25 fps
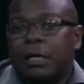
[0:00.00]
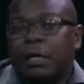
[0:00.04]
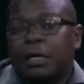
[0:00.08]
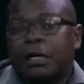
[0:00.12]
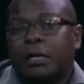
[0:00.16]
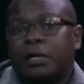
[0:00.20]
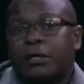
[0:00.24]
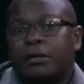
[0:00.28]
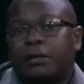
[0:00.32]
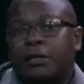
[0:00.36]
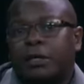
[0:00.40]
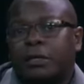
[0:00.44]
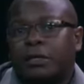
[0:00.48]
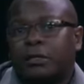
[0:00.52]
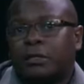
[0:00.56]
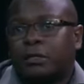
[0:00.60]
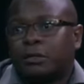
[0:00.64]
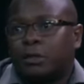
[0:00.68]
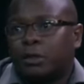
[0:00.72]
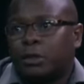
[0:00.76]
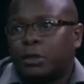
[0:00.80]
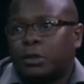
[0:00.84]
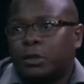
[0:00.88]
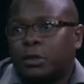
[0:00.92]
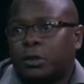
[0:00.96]
and there is
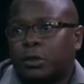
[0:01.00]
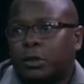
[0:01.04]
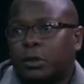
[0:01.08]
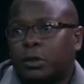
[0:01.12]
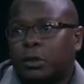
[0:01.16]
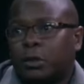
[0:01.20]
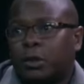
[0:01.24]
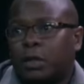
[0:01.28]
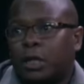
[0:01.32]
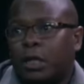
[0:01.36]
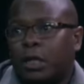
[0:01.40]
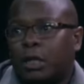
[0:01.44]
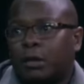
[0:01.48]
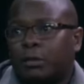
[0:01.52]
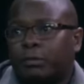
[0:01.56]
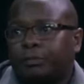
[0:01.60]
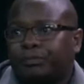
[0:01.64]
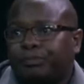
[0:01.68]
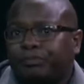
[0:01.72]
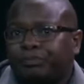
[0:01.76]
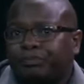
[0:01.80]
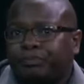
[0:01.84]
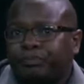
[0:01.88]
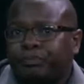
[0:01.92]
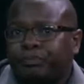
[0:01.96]
also